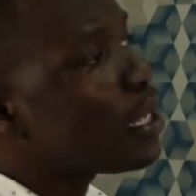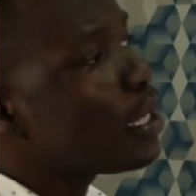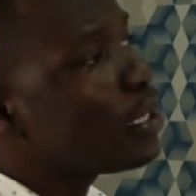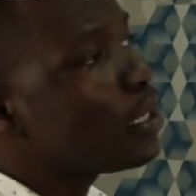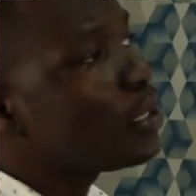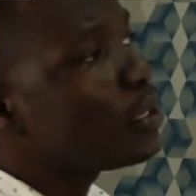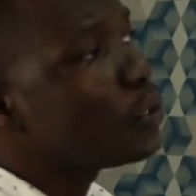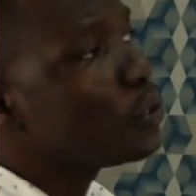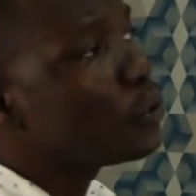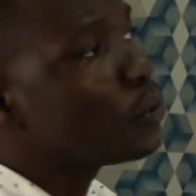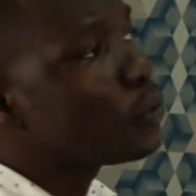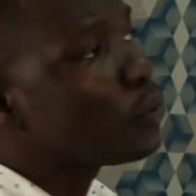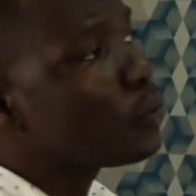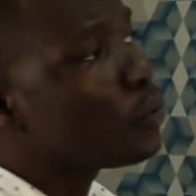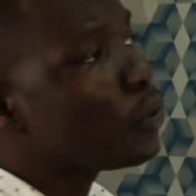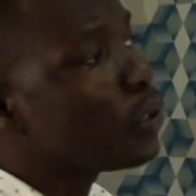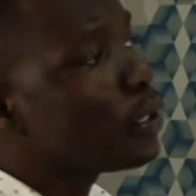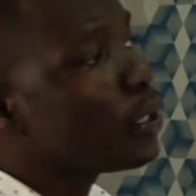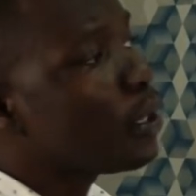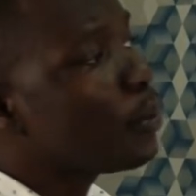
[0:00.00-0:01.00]
telling you
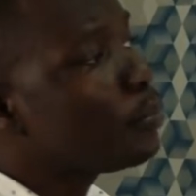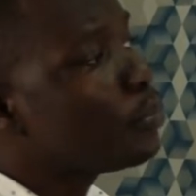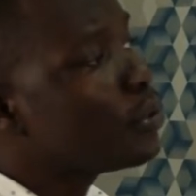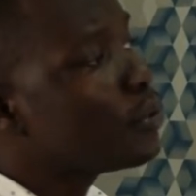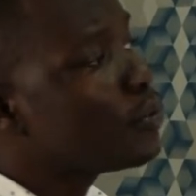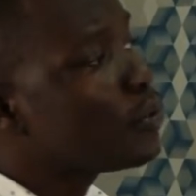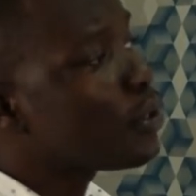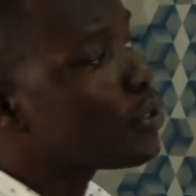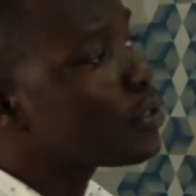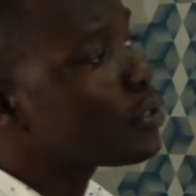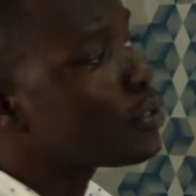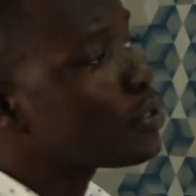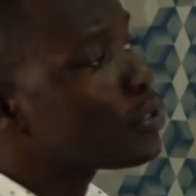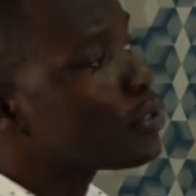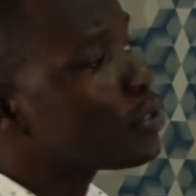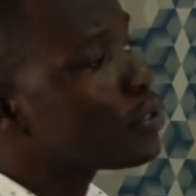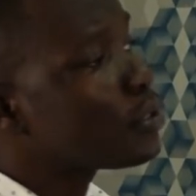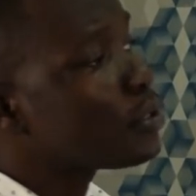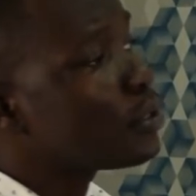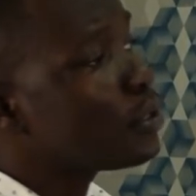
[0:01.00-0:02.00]
in the
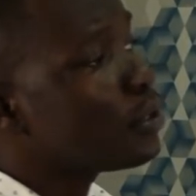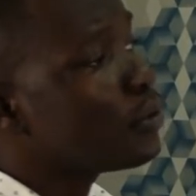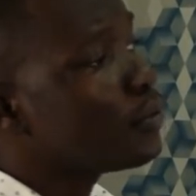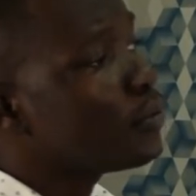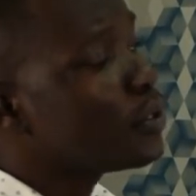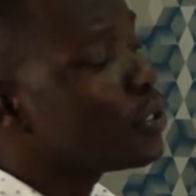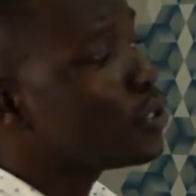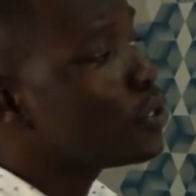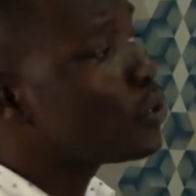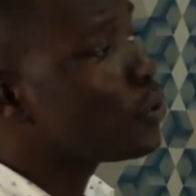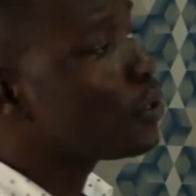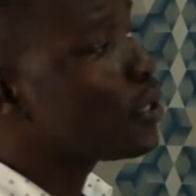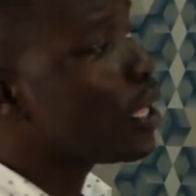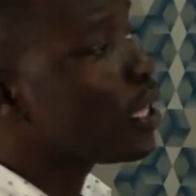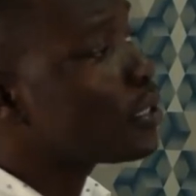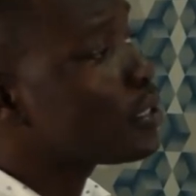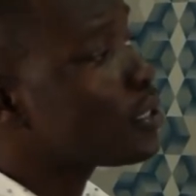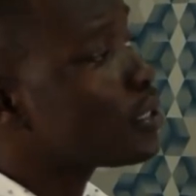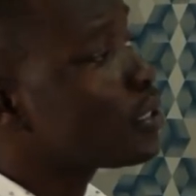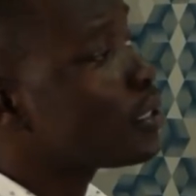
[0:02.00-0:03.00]
previous video
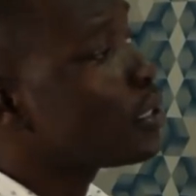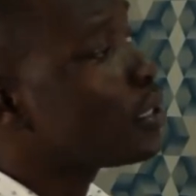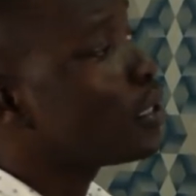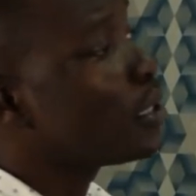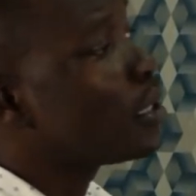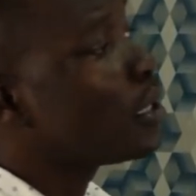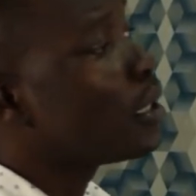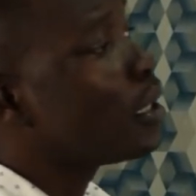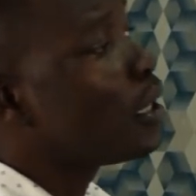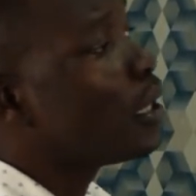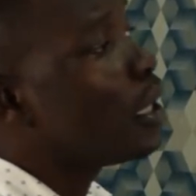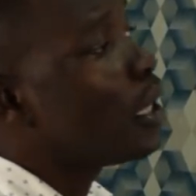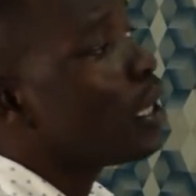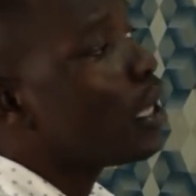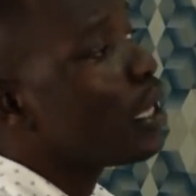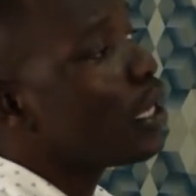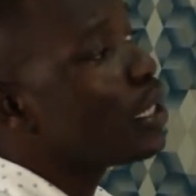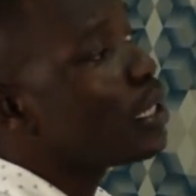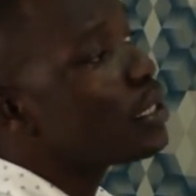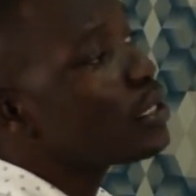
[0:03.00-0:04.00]
that
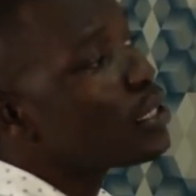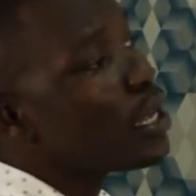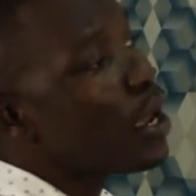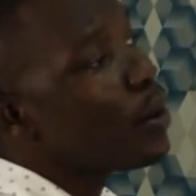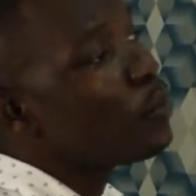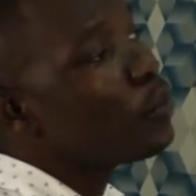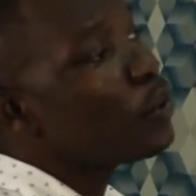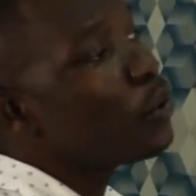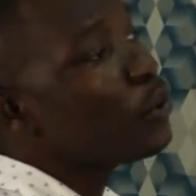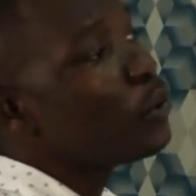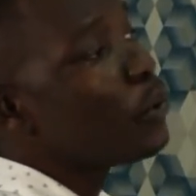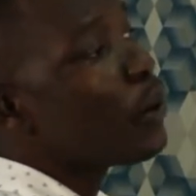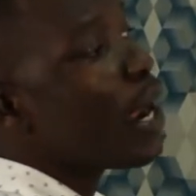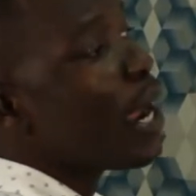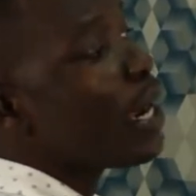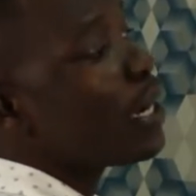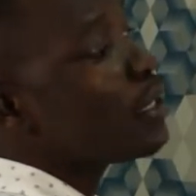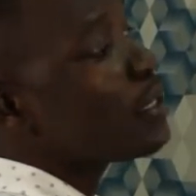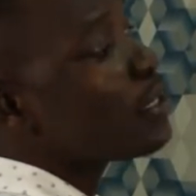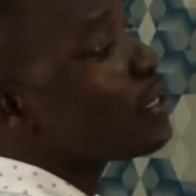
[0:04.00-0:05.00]
anytime we
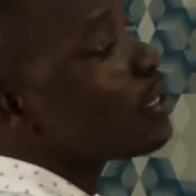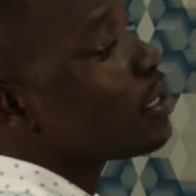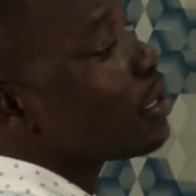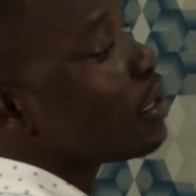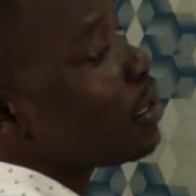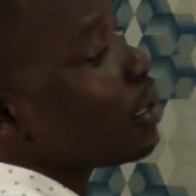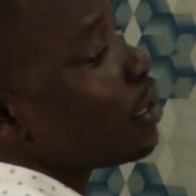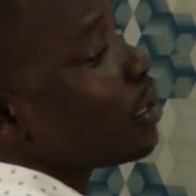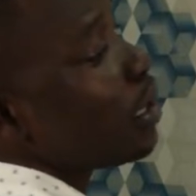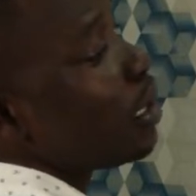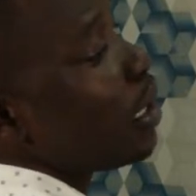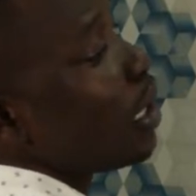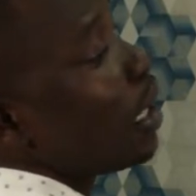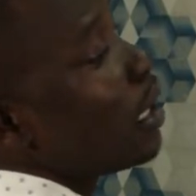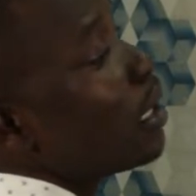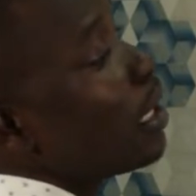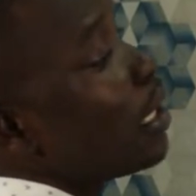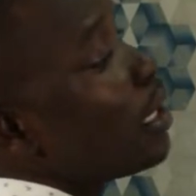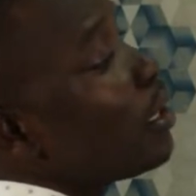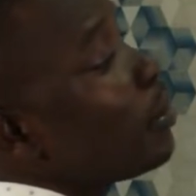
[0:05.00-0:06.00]
write
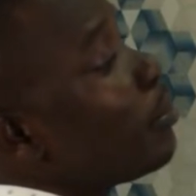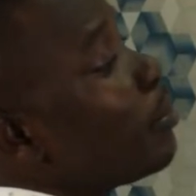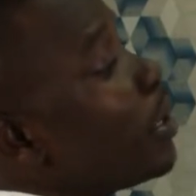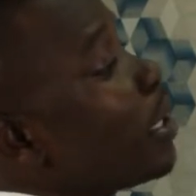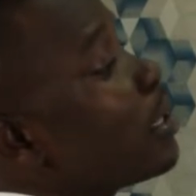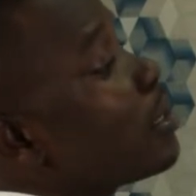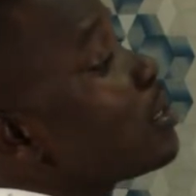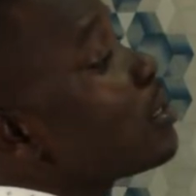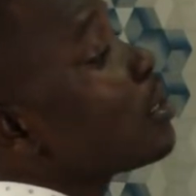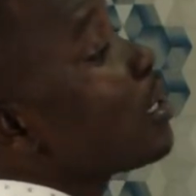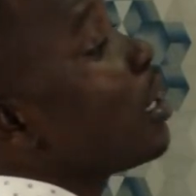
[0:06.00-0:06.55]
an element